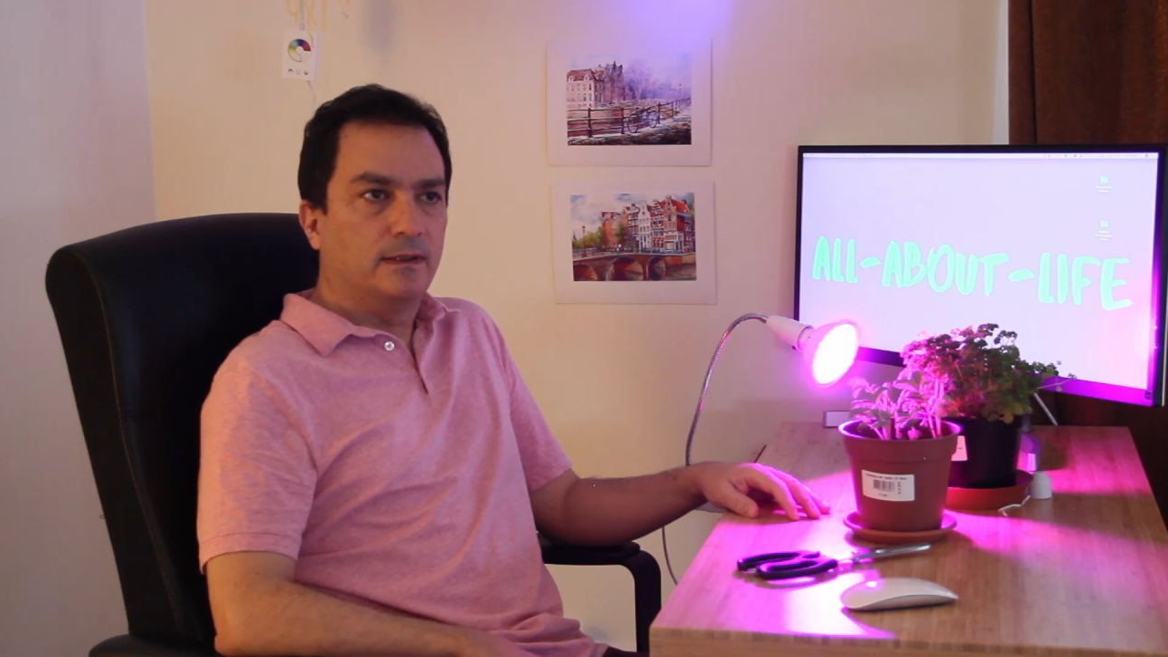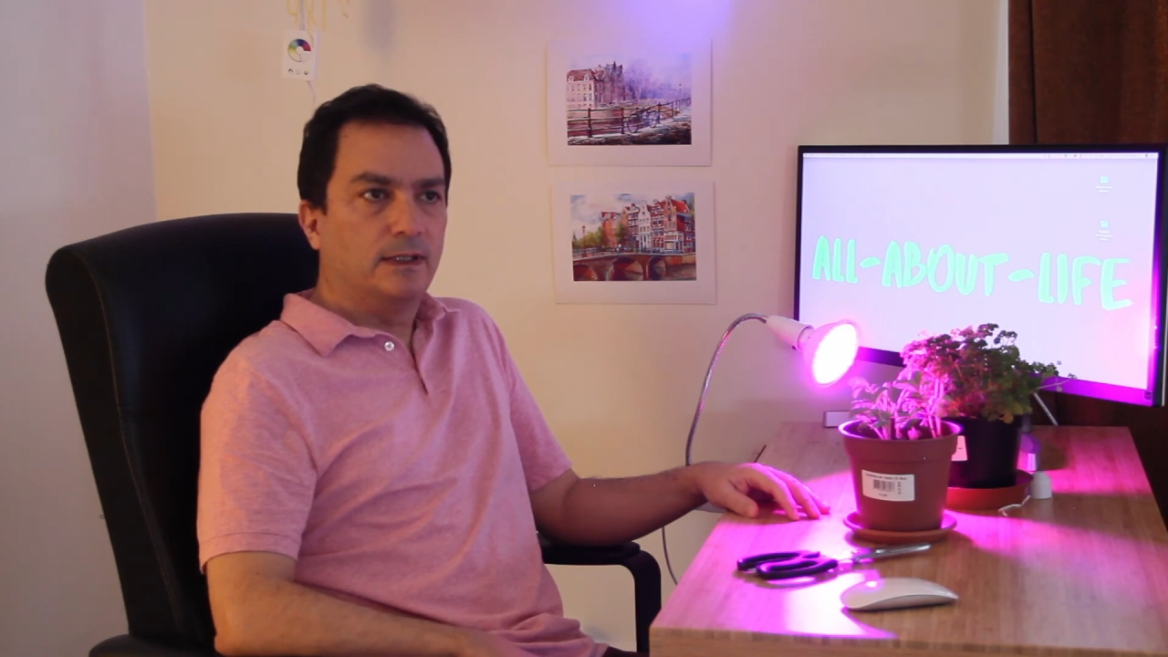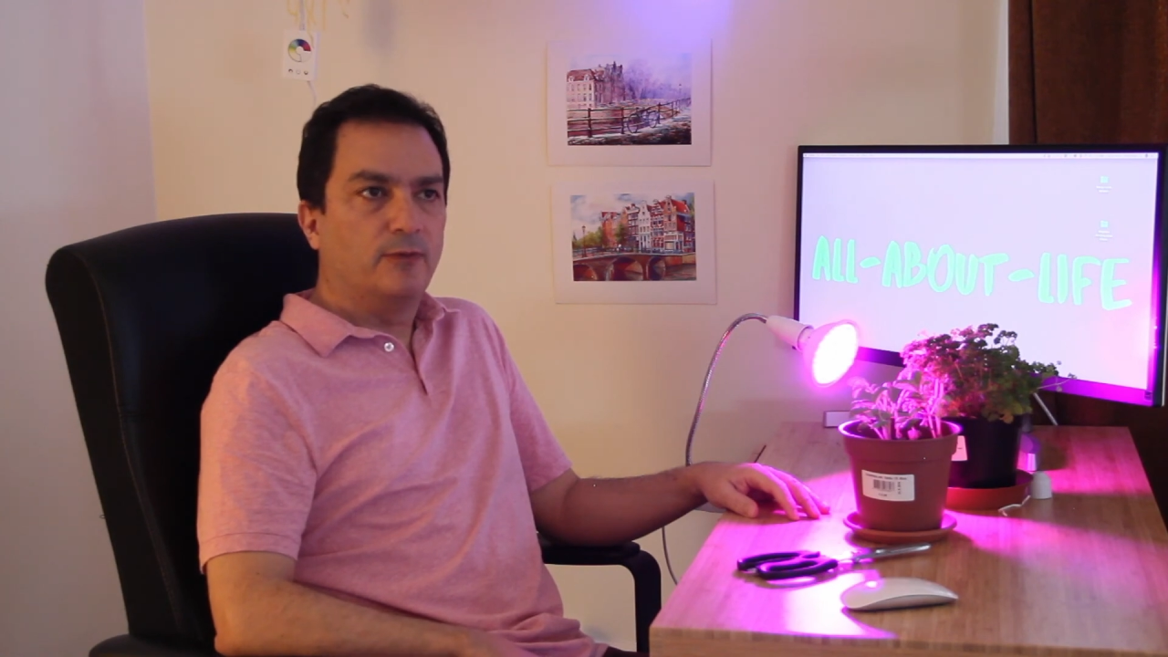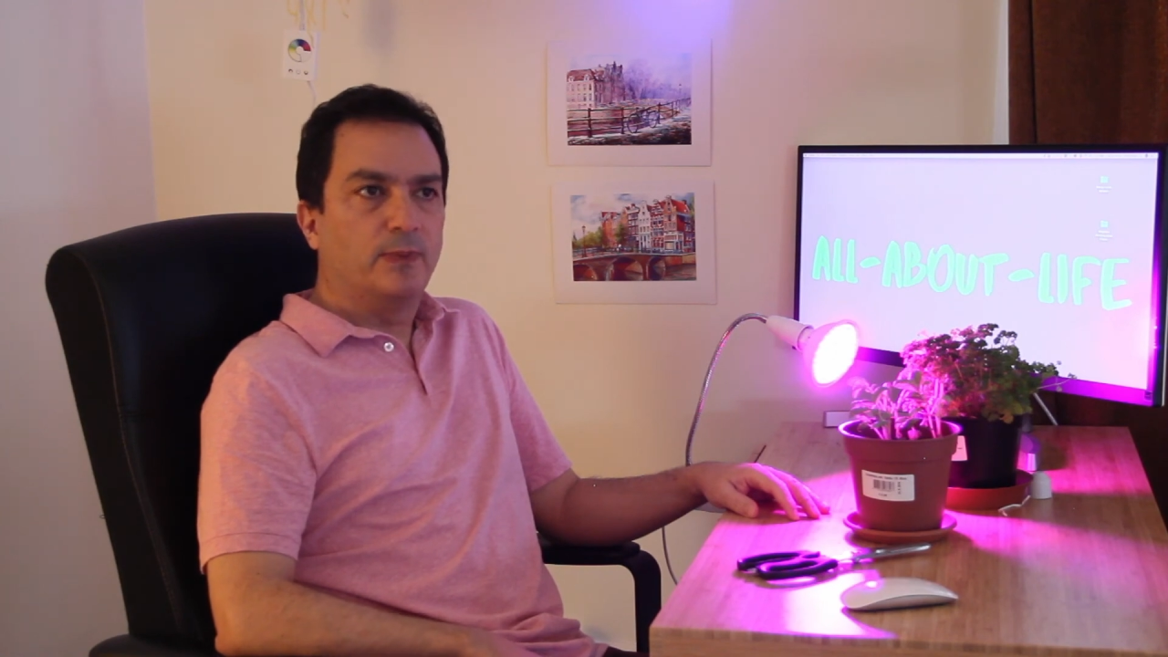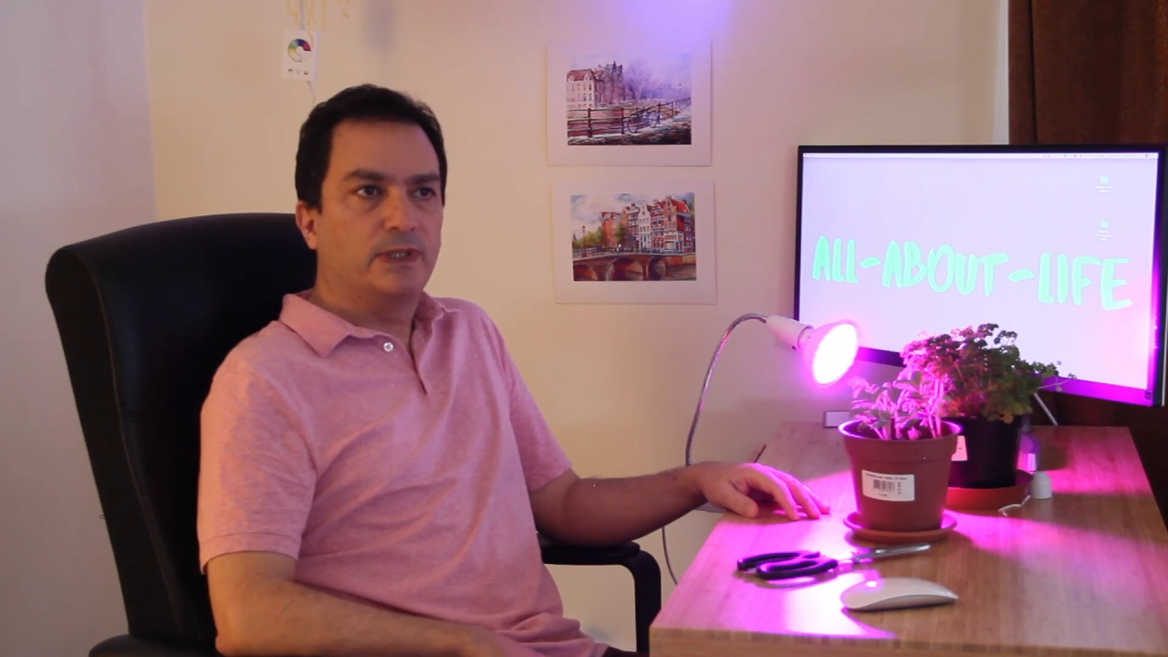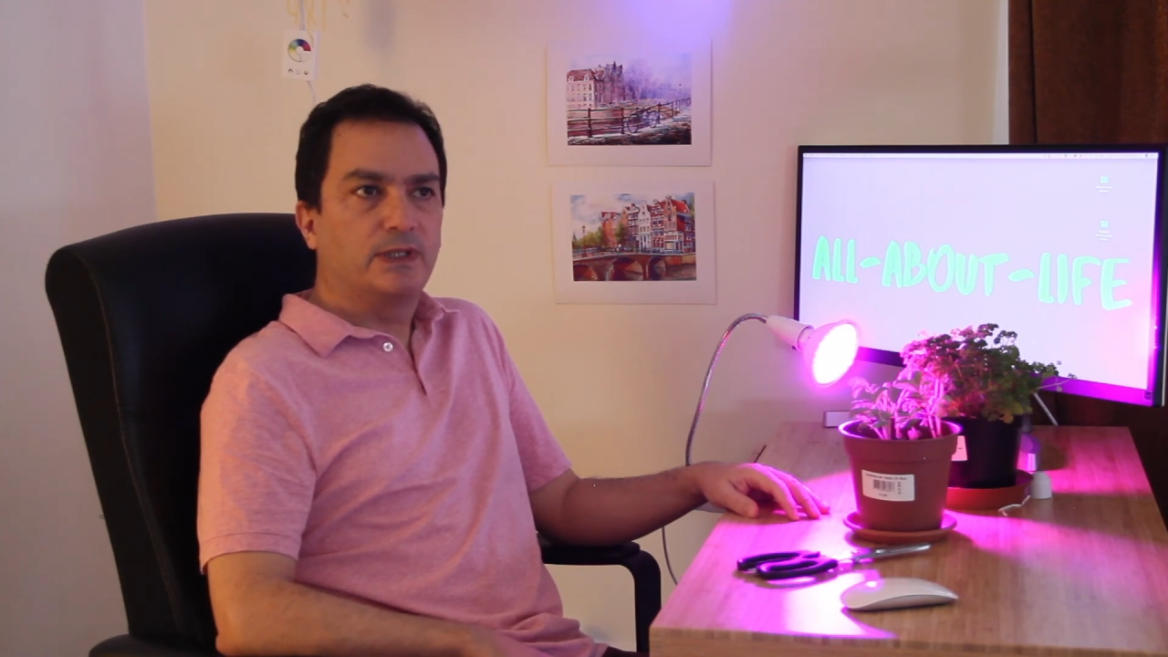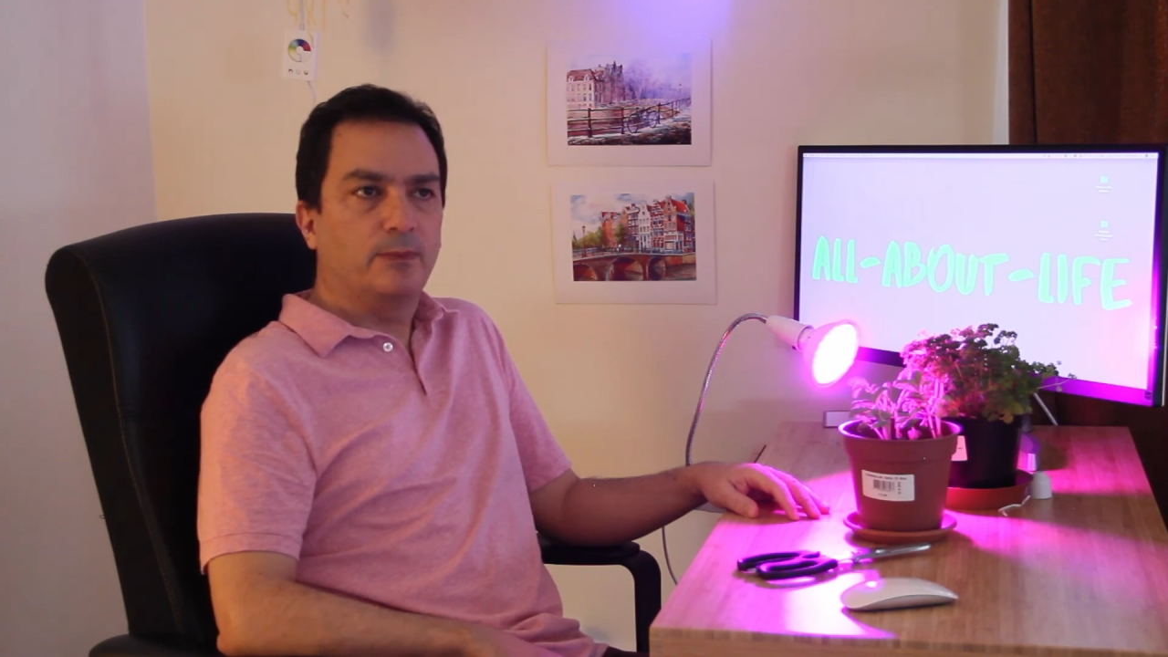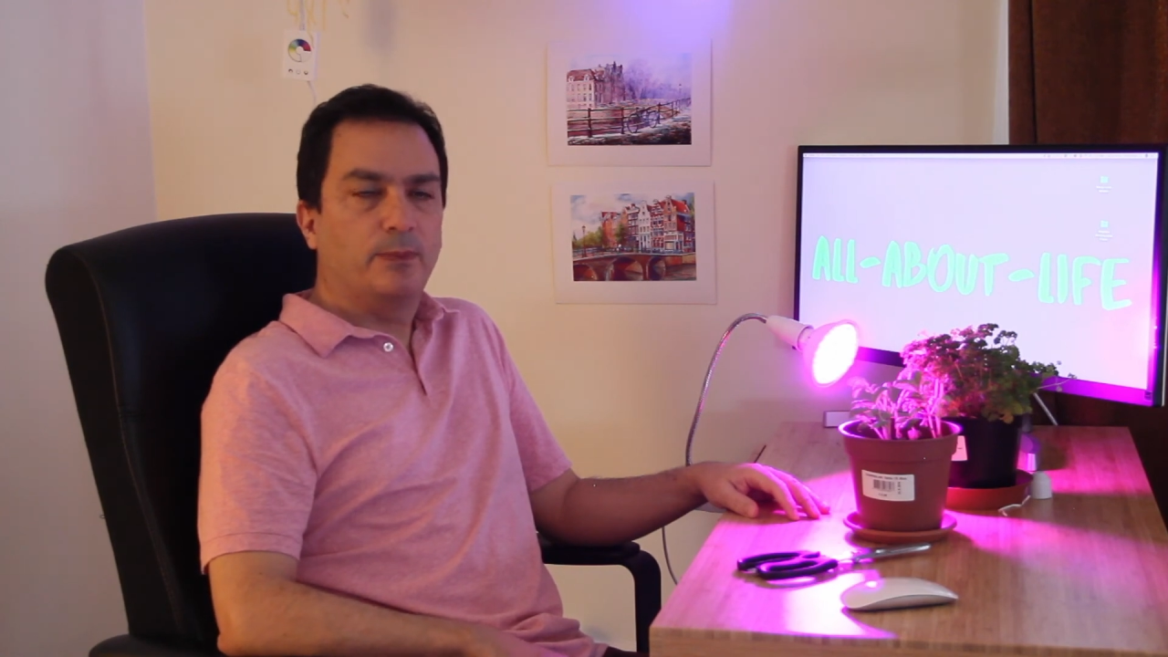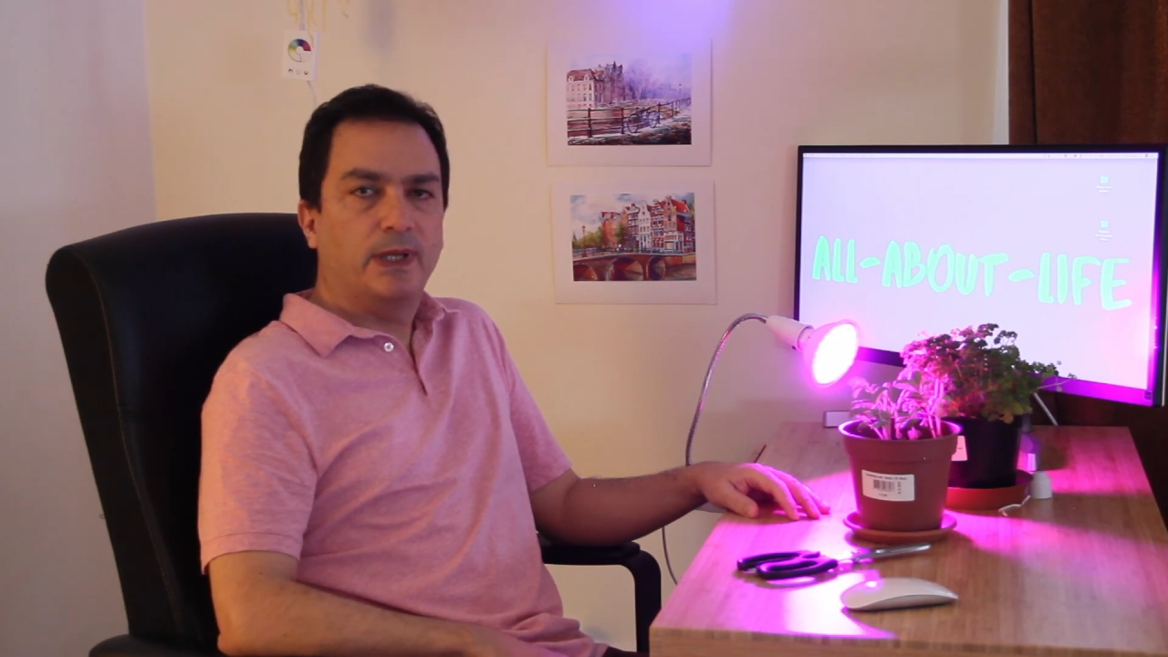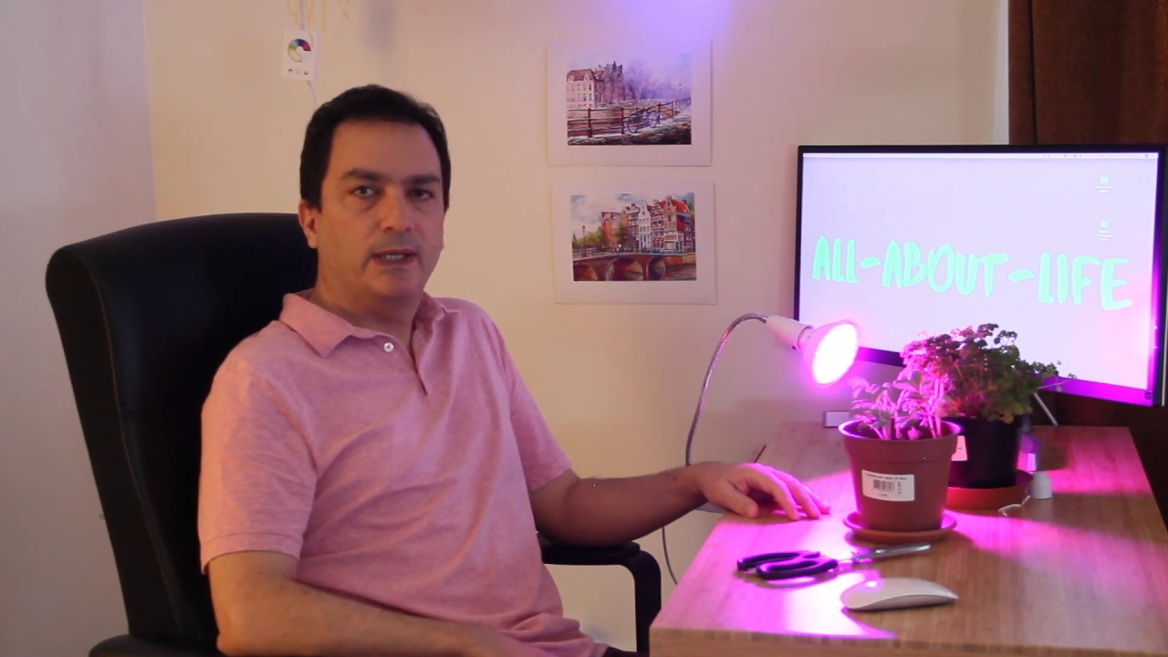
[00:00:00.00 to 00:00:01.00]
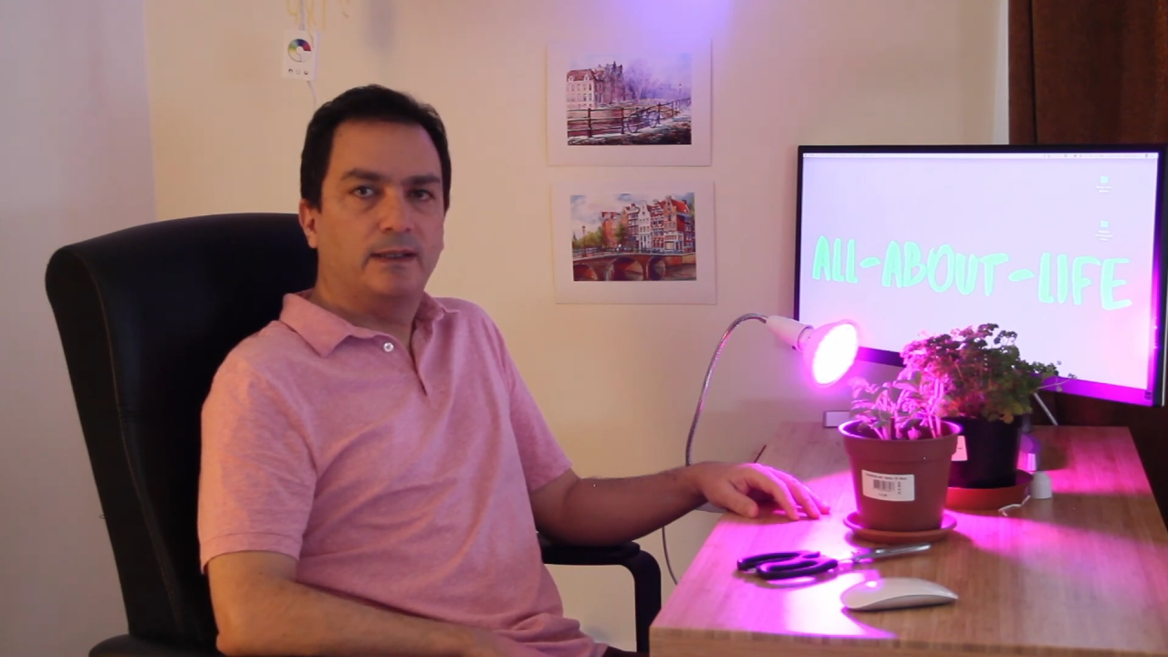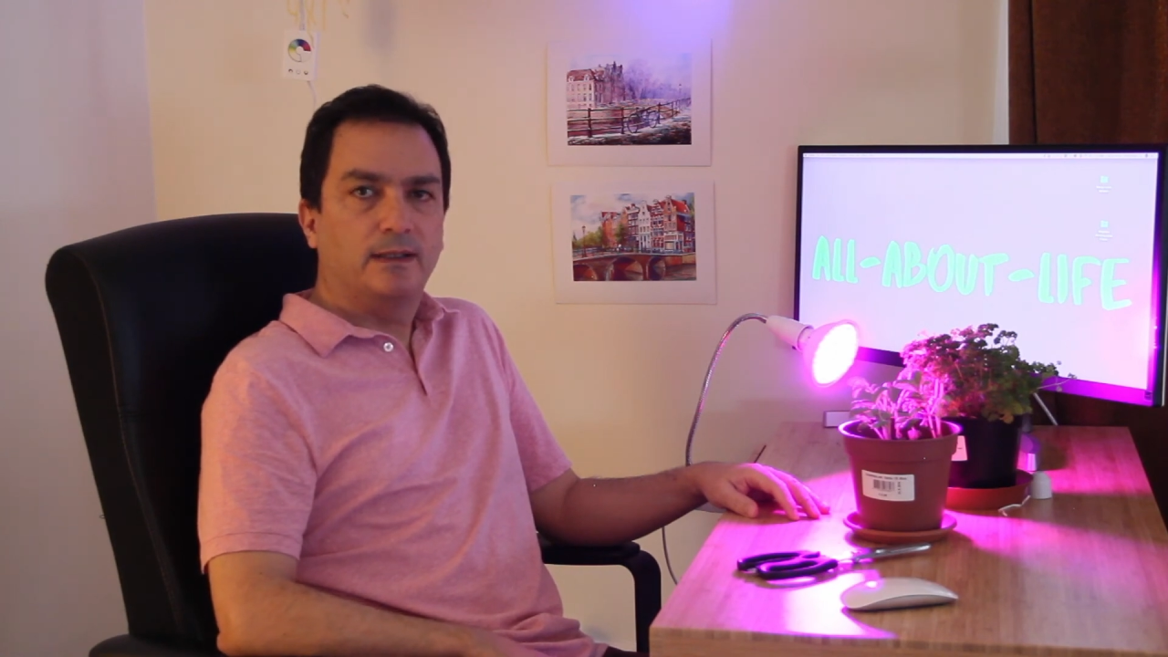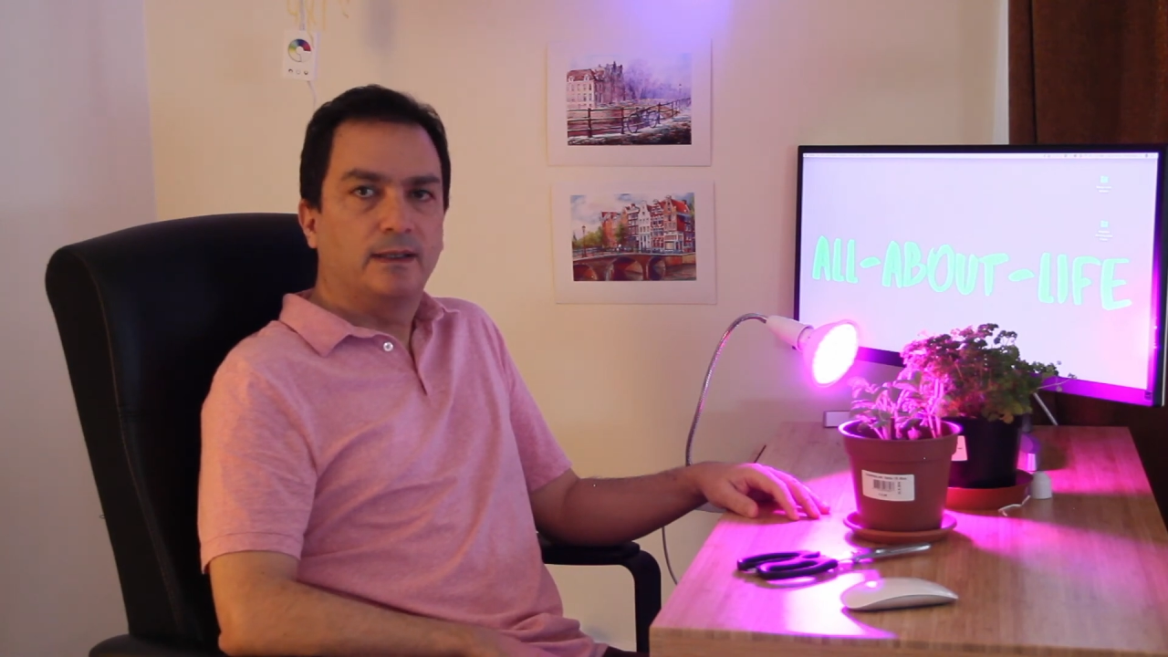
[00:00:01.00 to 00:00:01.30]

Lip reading: how much I paid